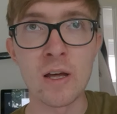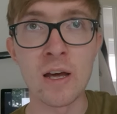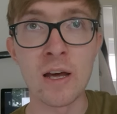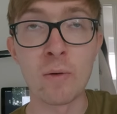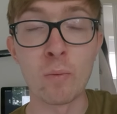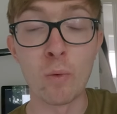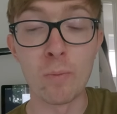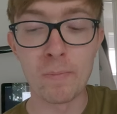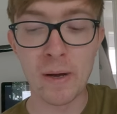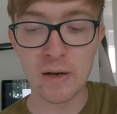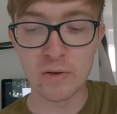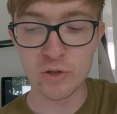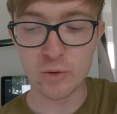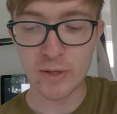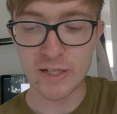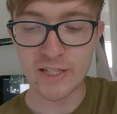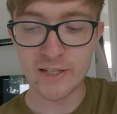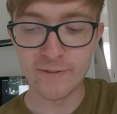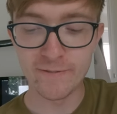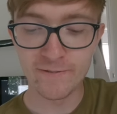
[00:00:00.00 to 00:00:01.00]
uh,
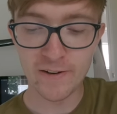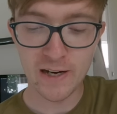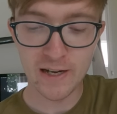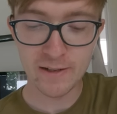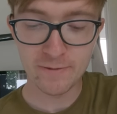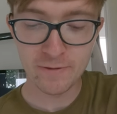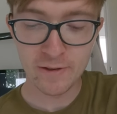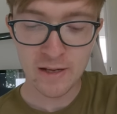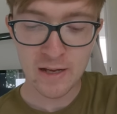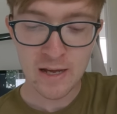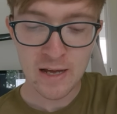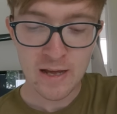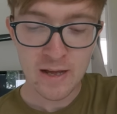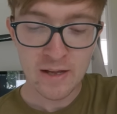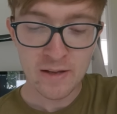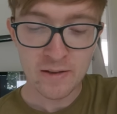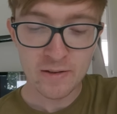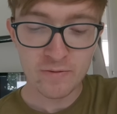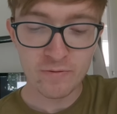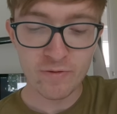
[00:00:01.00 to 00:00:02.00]

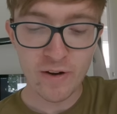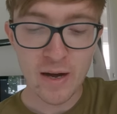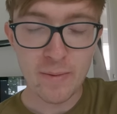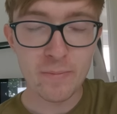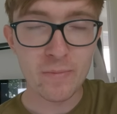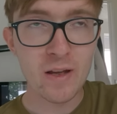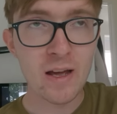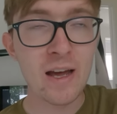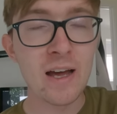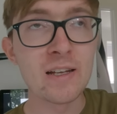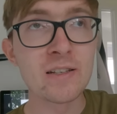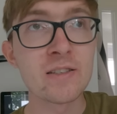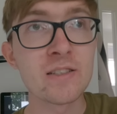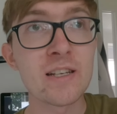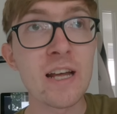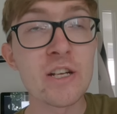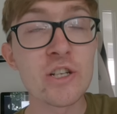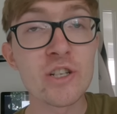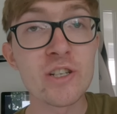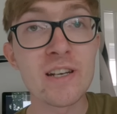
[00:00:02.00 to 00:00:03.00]
£1.25. uh,
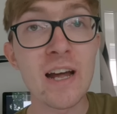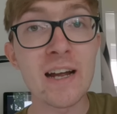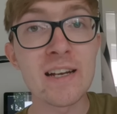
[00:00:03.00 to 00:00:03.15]
stage